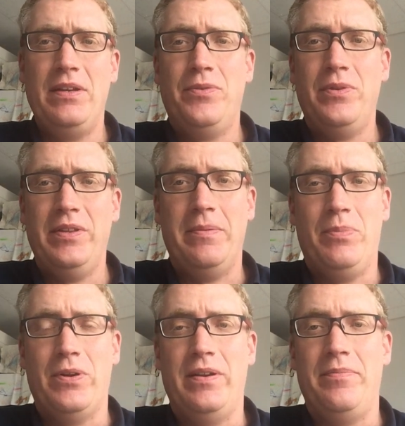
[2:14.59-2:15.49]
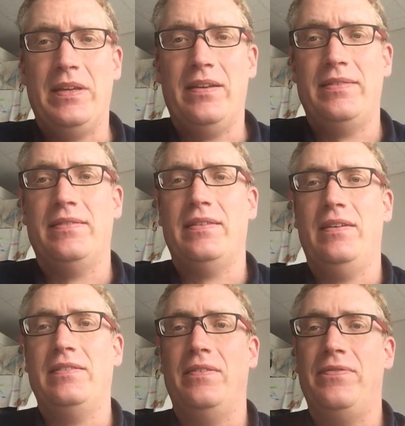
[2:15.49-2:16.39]
is really important because it's
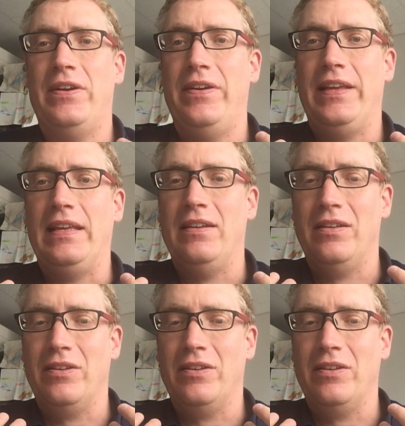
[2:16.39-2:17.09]
a very